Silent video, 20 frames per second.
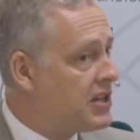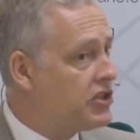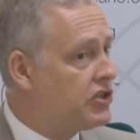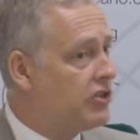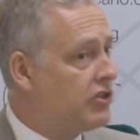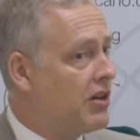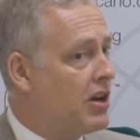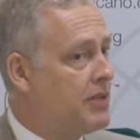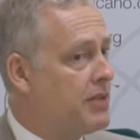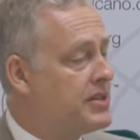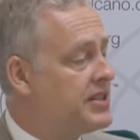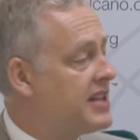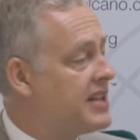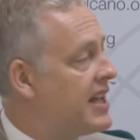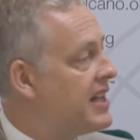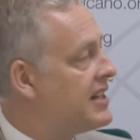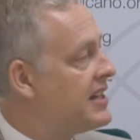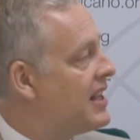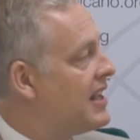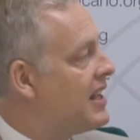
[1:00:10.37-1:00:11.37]
as Jérôme
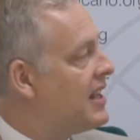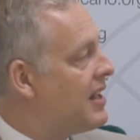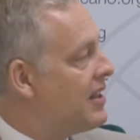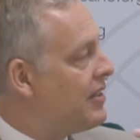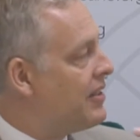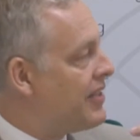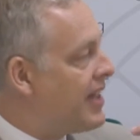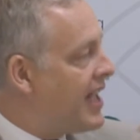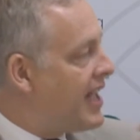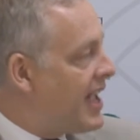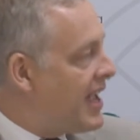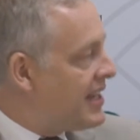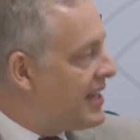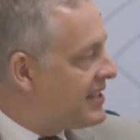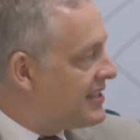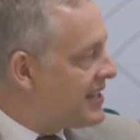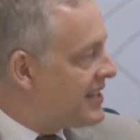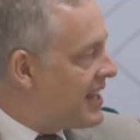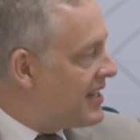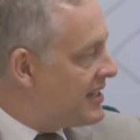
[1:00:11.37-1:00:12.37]
said, their
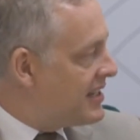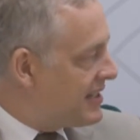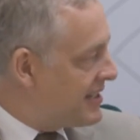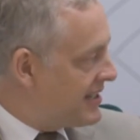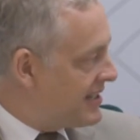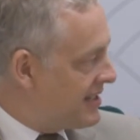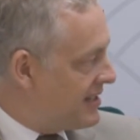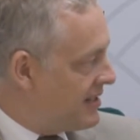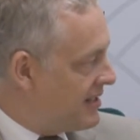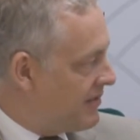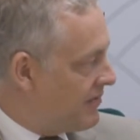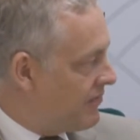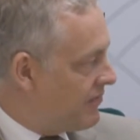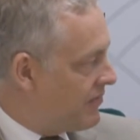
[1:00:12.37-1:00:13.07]
sense